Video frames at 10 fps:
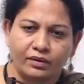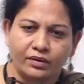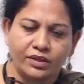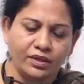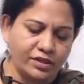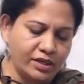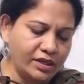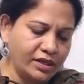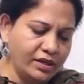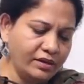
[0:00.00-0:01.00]
See,
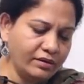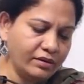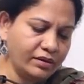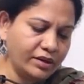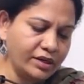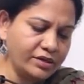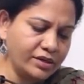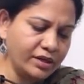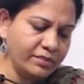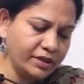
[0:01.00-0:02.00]
generally, uh, case
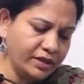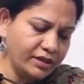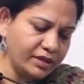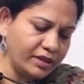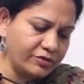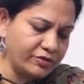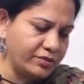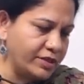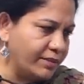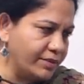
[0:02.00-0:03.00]
study method that comes
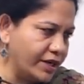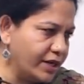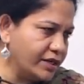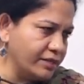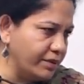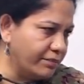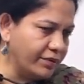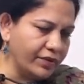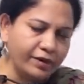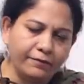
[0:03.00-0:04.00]
from chapter 8 in
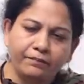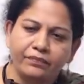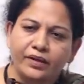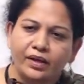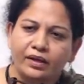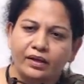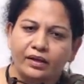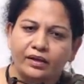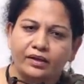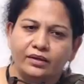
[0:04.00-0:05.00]
paper 1.
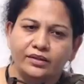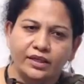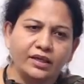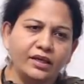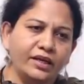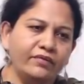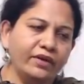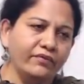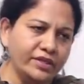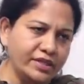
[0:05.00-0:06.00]
Generally,
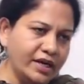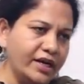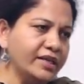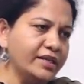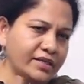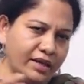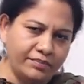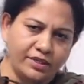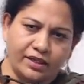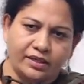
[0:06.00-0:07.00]
when we study the
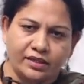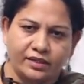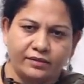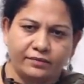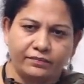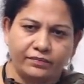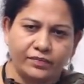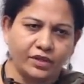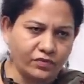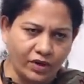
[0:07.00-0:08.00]
subject,
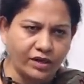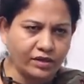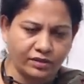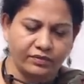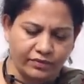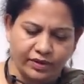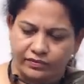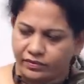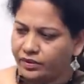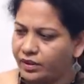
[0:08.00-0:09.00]
there's one other,
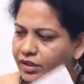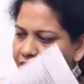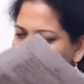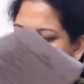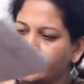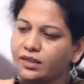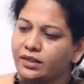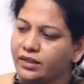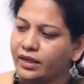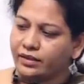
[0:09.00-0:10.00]
there is one other
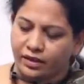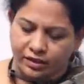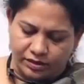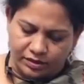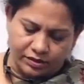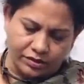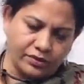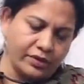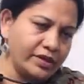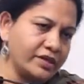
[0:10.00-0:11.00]
thing that uh,
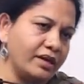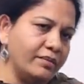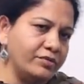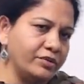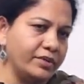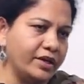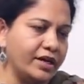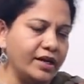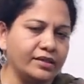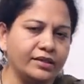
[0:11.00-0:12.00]
students come up to me and
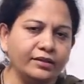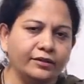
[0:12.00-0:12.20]
ask.